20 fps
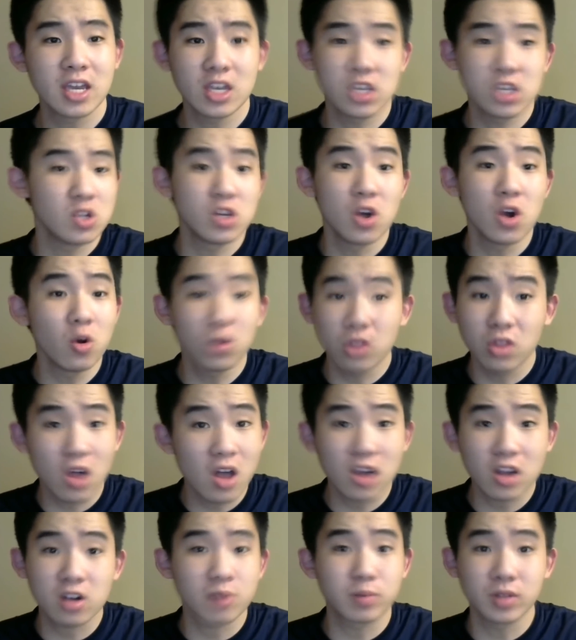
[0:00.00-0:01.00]
you no
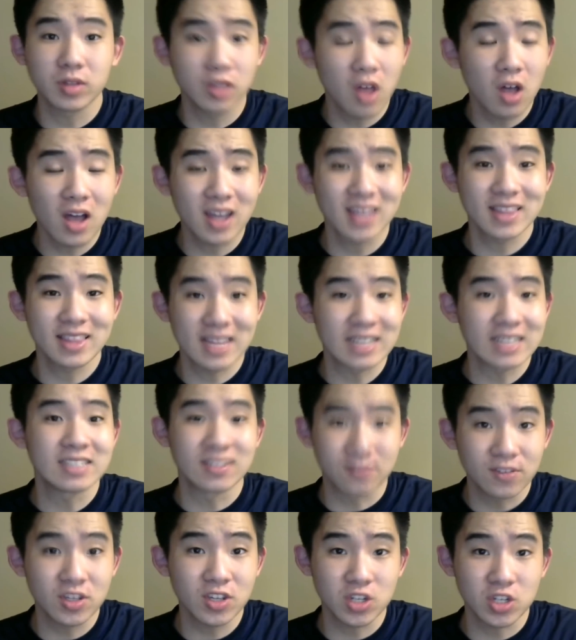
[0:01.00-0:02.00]
longer belong in that
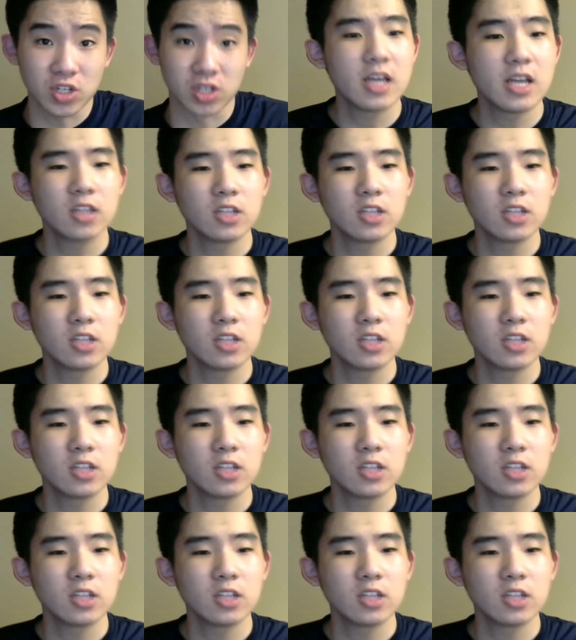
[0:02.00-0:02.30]
division.